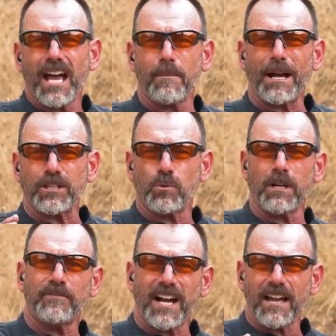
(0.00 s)
at about
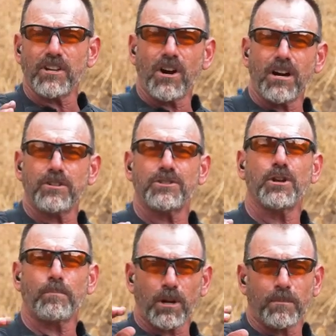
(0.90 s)
25 yards,
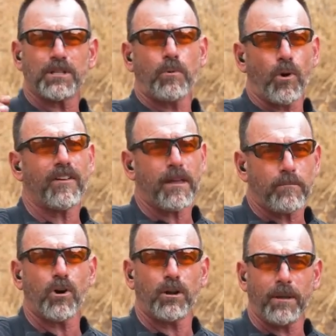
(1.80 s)
you're pretty much point of aim,
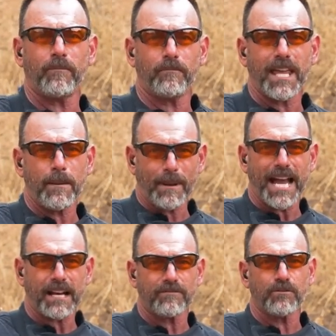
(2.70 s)
point of
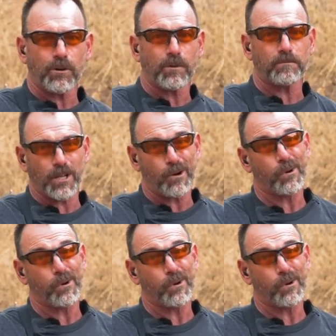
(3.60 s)
impact for, you know,